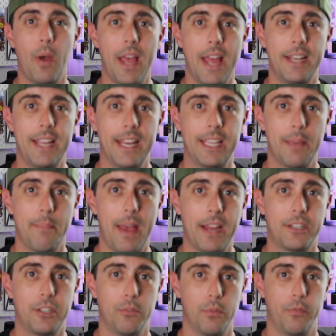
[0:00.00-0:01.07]
go ahead and get
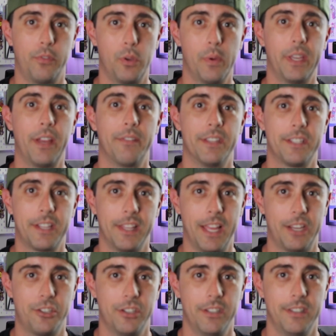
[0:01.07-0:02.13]
back to the reviewing of this
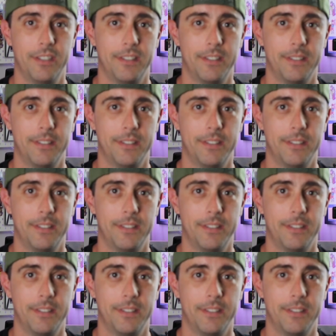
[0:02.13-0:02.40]
collection.